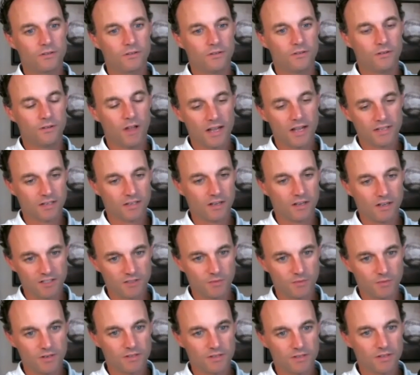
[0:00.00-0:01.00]
loss of
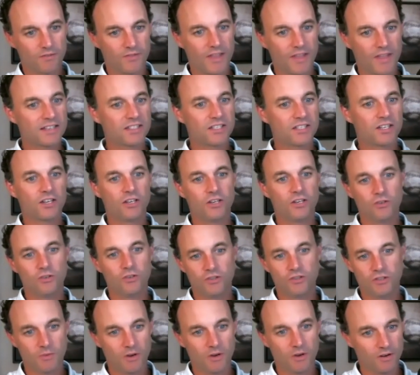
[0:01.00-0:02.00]
customers. That's a huge
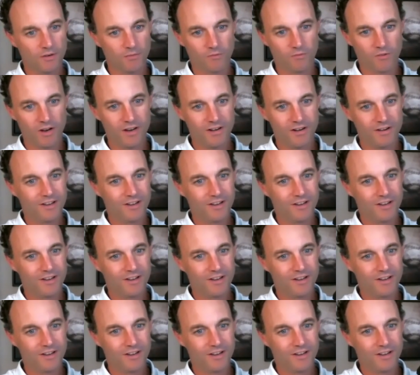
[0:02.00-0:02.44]
amount, right?